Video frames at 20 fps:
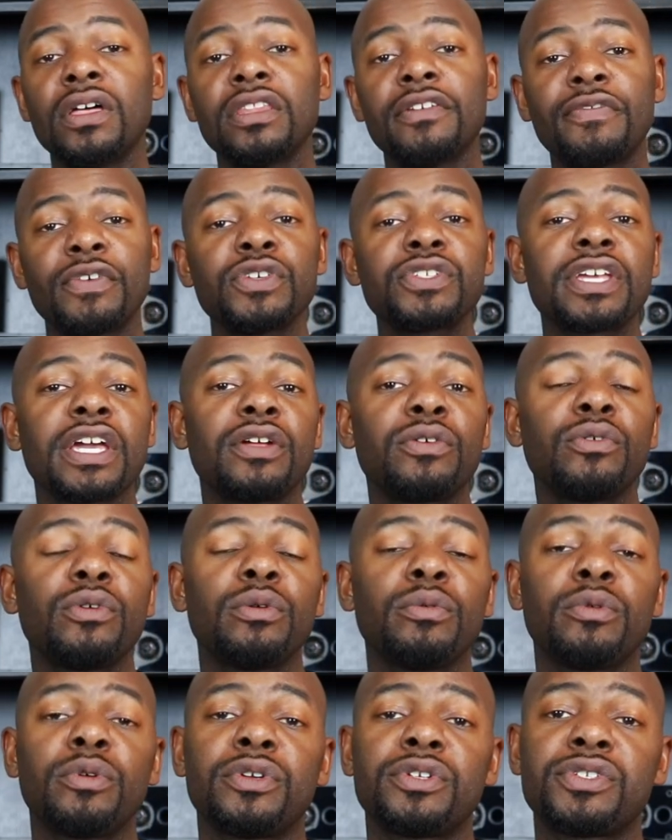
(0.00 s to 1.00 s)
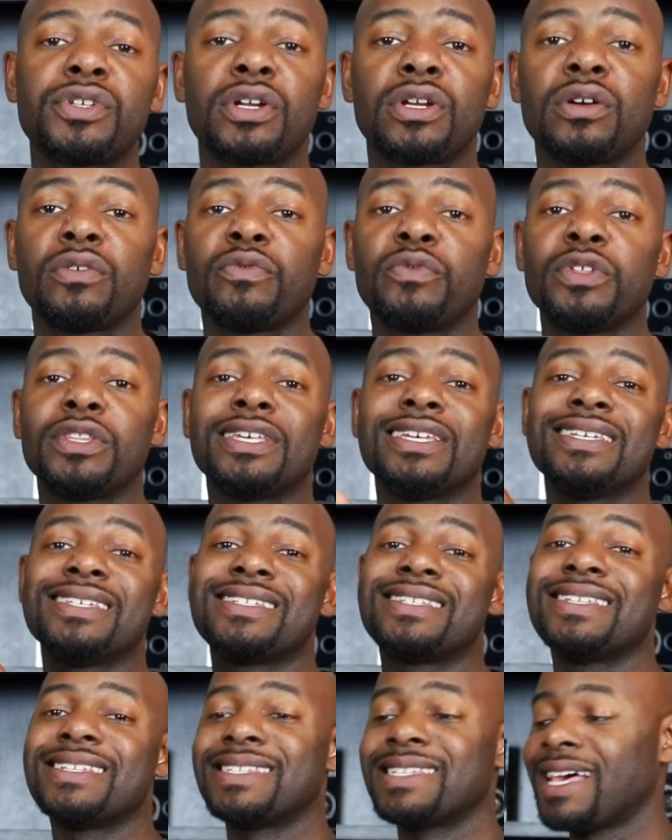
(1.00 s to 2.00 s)
The first category we're going to start off with
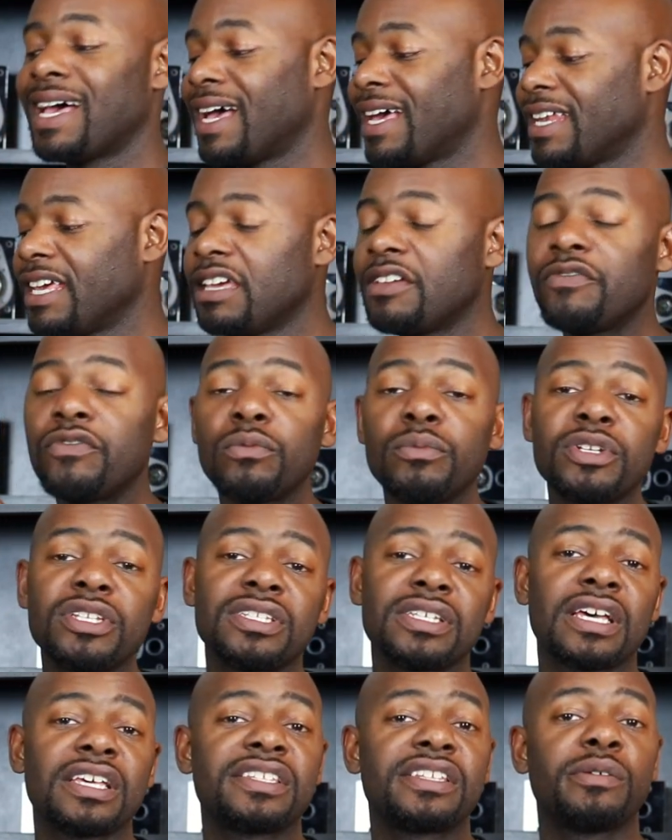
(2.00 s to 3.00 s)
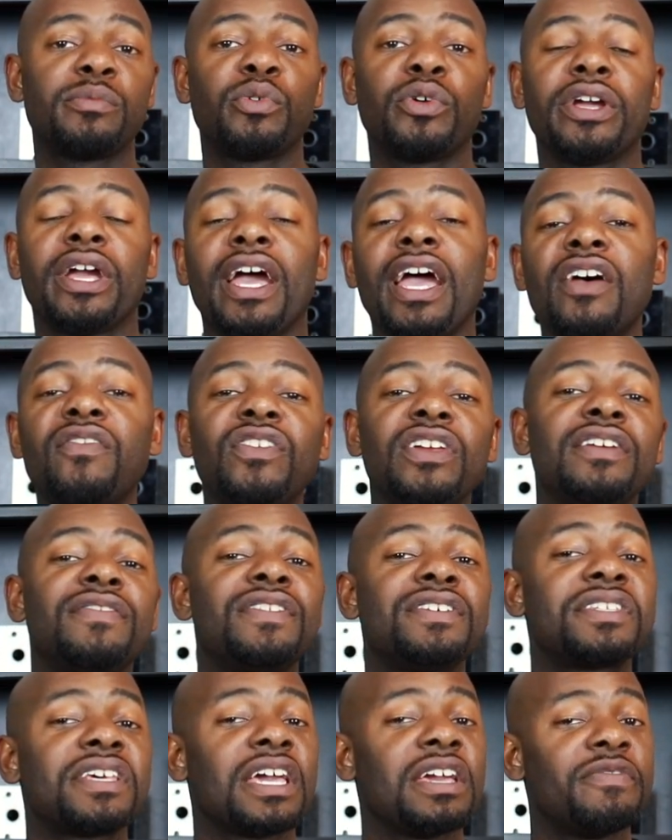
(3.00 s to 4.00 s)
is design. And from a design standpoint, I have to give
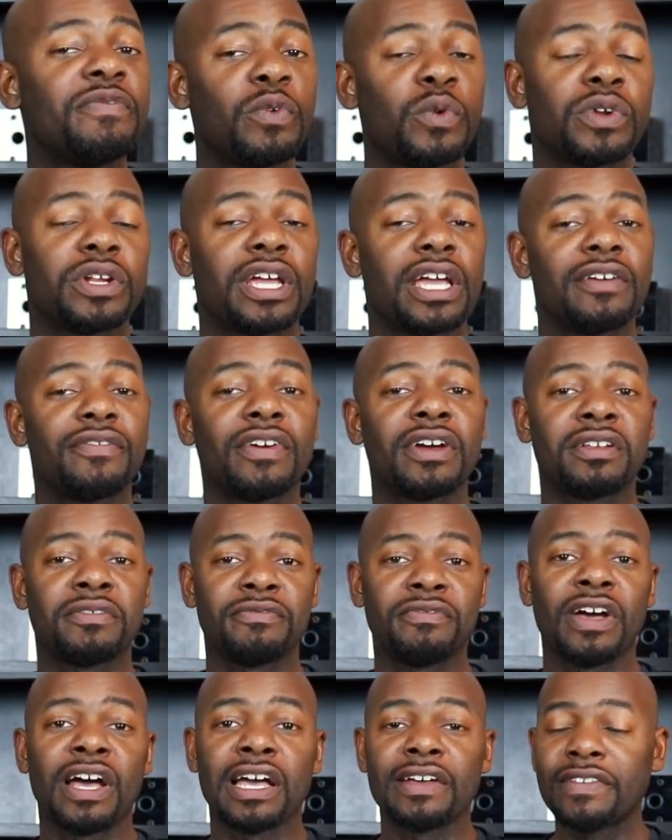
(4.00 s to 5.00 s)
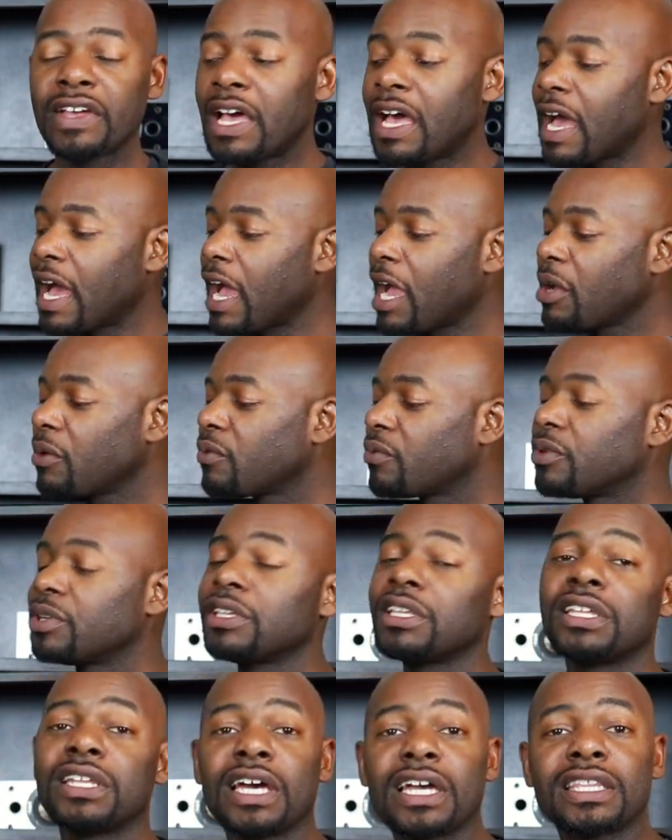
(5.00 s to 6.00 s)
this a 4.5 out of 5. I
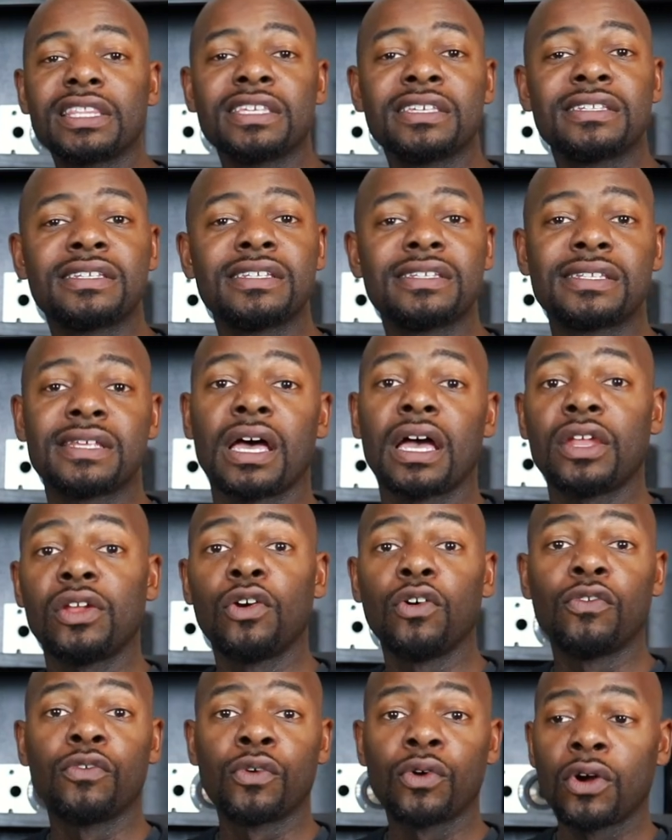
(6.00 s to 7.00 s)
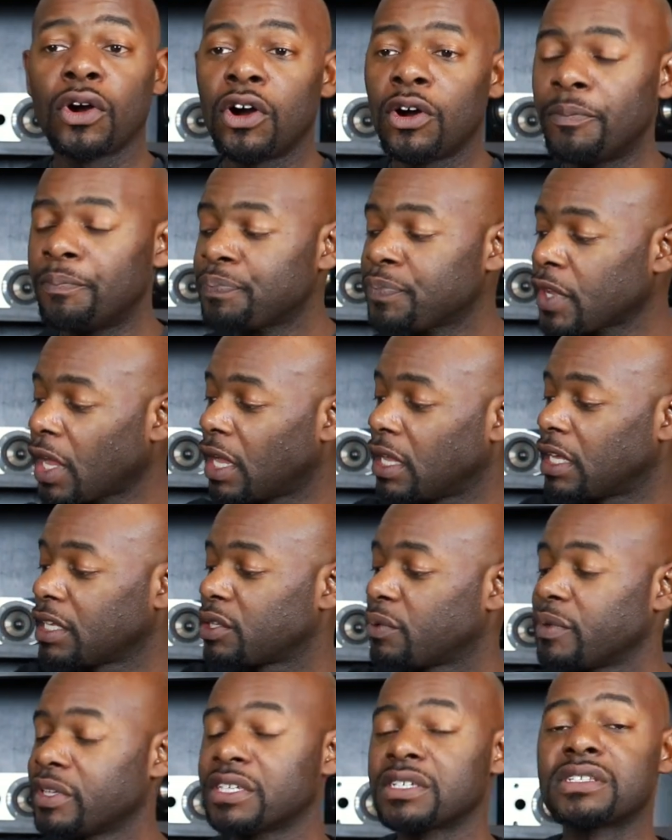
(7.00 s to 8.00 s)
really like this design overall. I like
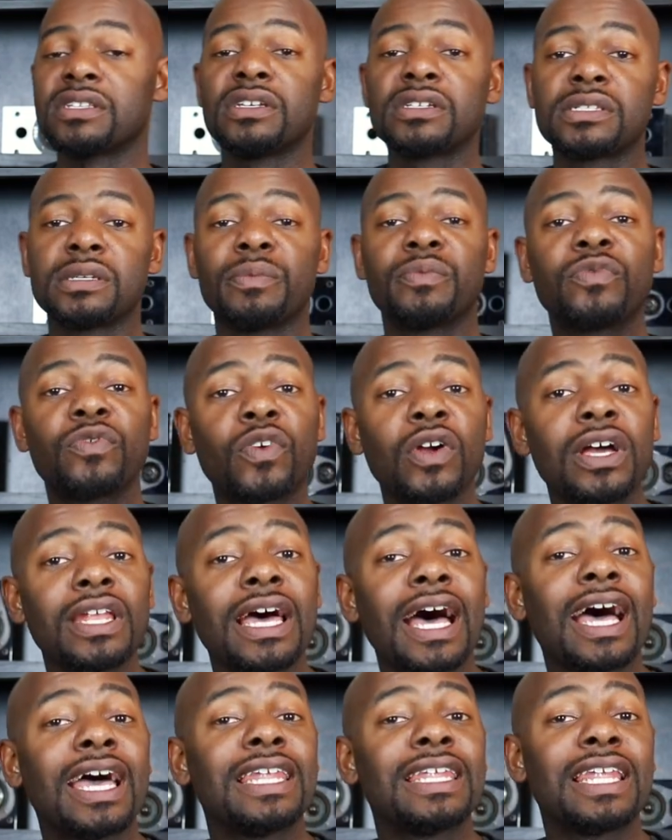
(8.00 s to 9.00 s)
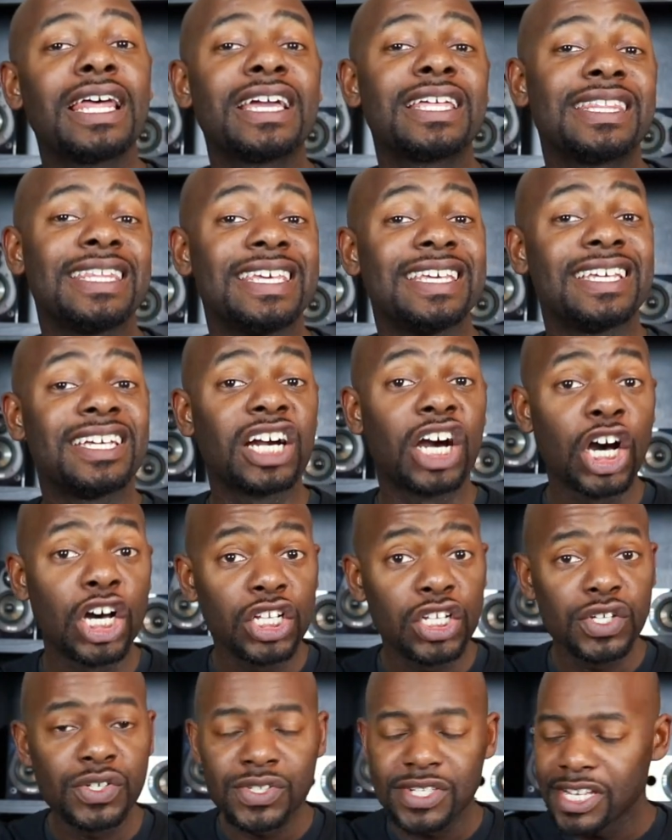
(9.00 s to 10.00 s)
the way this looks up front. I like the
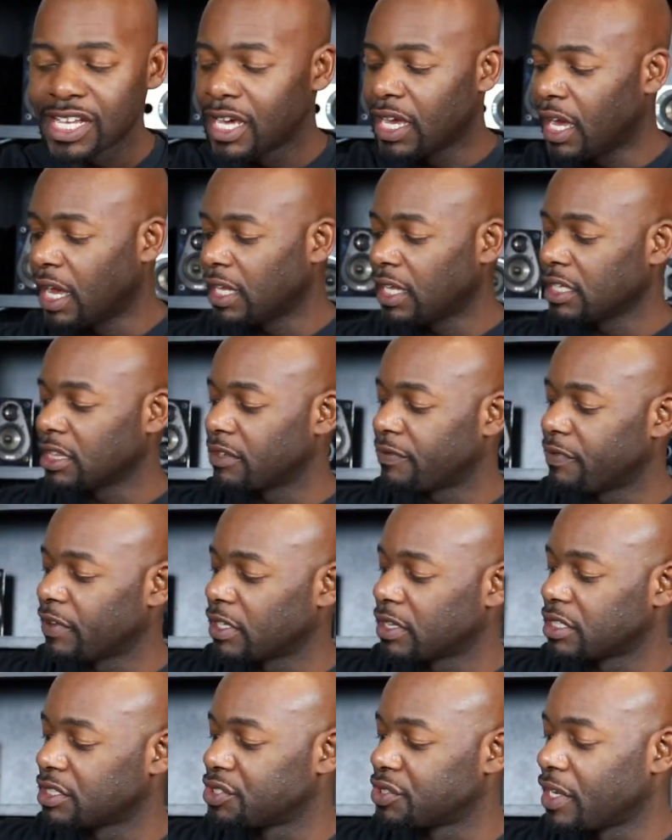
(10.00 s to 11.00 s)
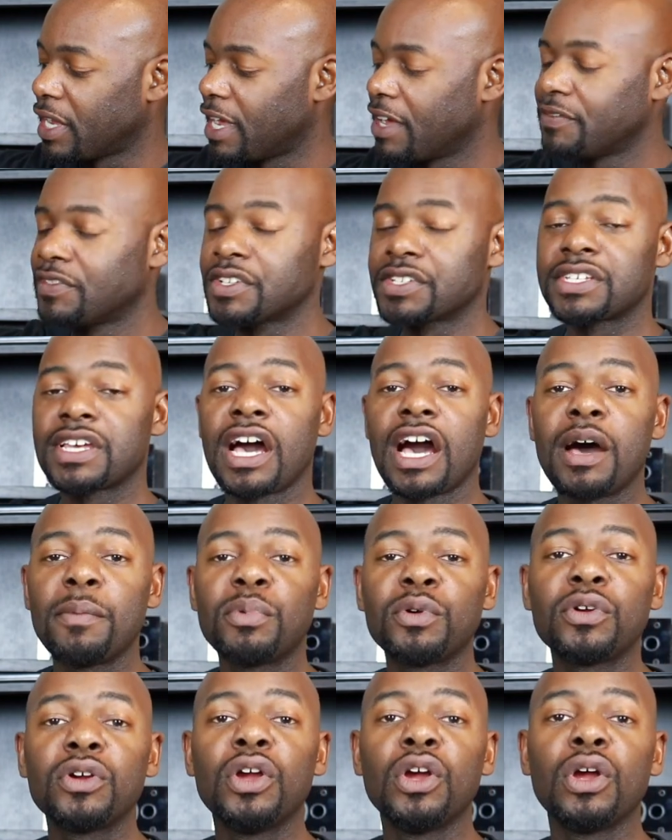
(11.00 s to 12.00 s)
colors. I like the fact that you have this
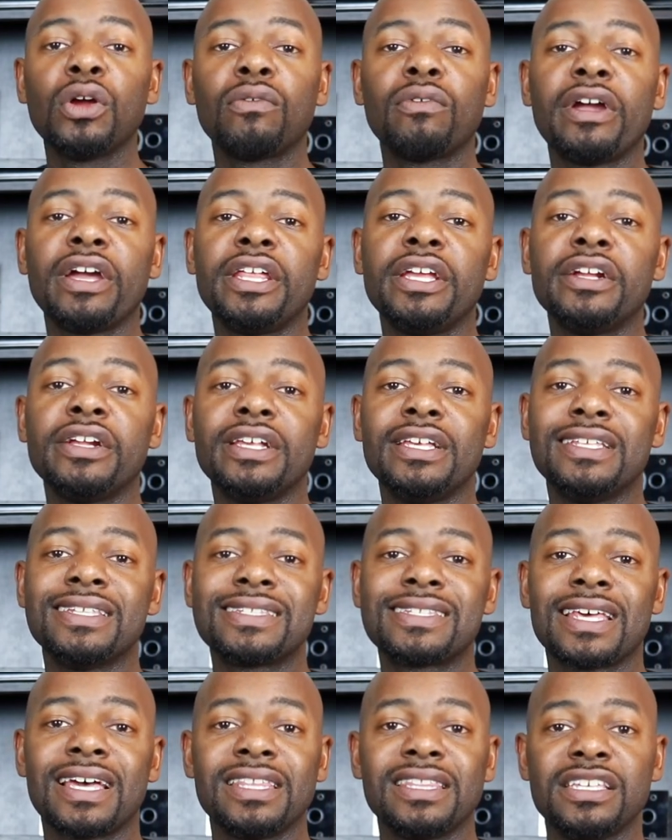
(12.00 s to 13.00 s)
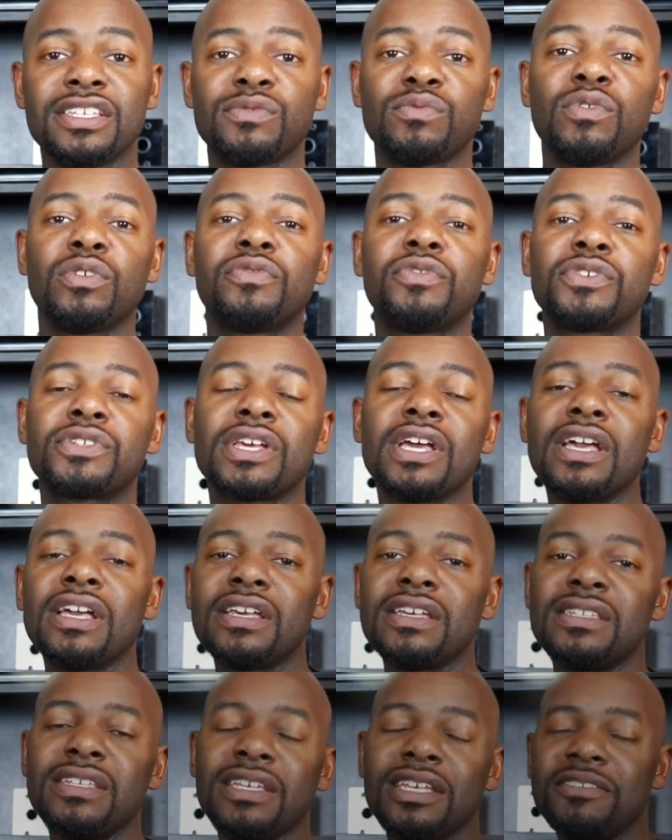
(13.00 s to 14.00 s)
copper right here inside these woofers
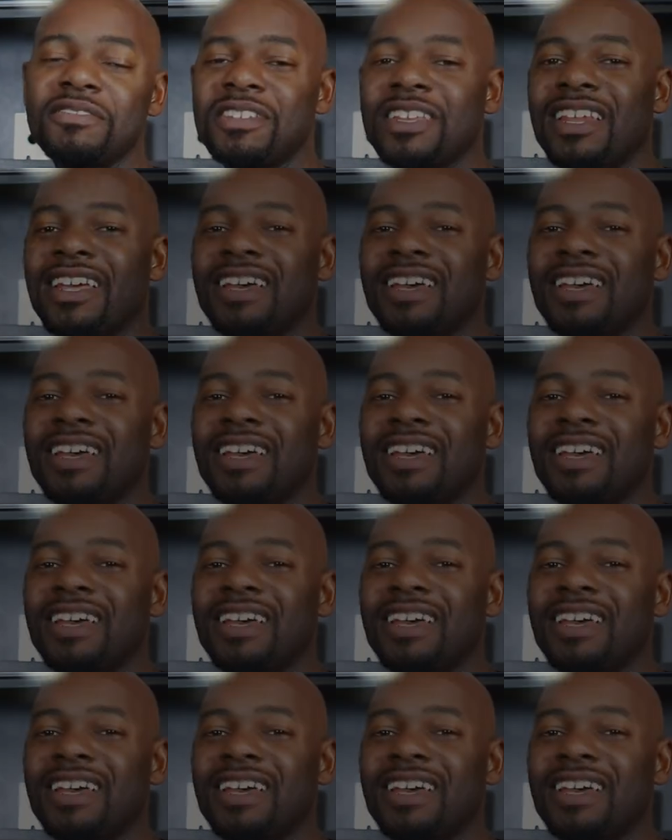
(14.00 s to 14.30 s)
because it gives a